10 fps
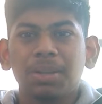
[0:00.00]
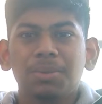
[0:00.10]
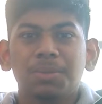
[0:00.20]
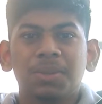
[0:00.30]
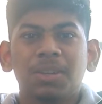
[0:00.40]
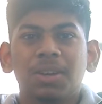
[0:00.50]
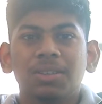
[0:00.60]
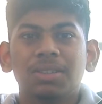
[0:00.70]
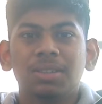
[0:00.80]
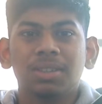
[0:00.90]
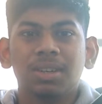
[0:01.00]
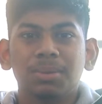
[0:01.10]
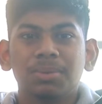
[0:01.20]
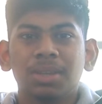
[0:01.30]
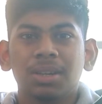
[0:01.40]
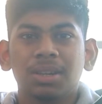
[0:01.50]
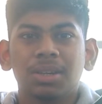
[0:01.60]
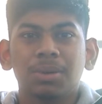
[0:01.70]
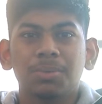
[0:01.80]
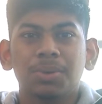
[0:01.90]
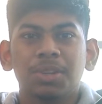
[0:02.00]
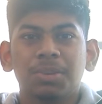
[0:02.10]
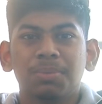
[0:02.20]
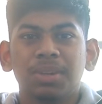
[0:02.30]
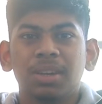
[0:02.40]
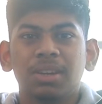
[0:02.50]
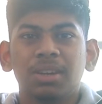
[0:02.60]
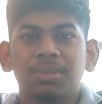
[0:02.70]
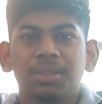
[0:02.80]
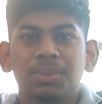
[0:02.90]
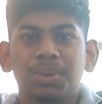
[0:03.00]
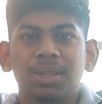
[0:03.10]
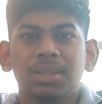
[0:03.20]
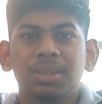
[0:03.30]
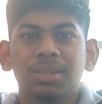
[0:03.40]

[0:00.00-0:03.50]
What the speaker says: name is Miklos. I'm studying Computing BTEC Level 3.